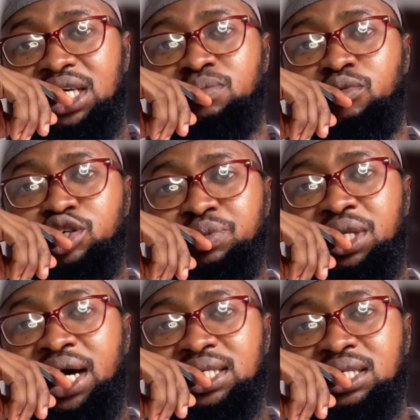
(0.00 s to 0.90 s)
it must be
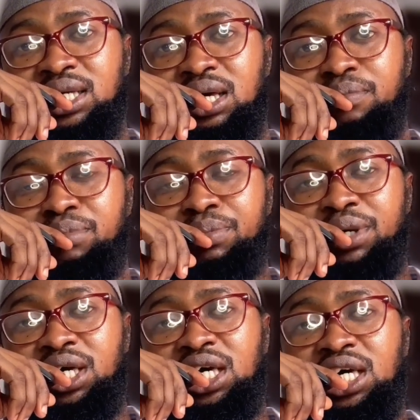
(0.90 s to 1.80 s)
that
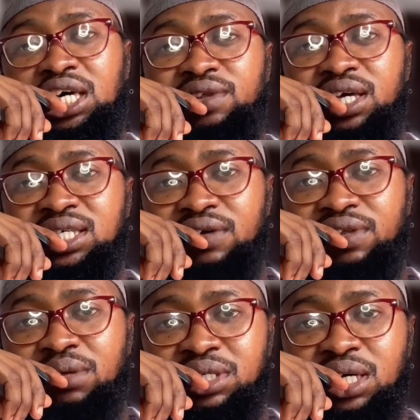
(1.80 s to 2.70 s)
maybe if they save
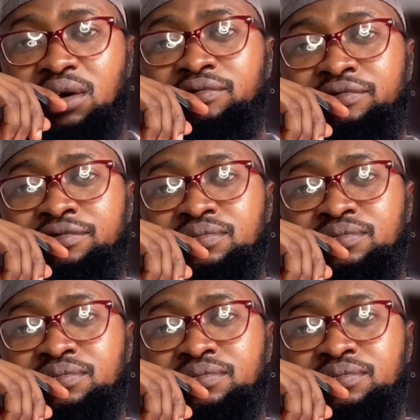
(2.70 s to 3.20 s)
themselves,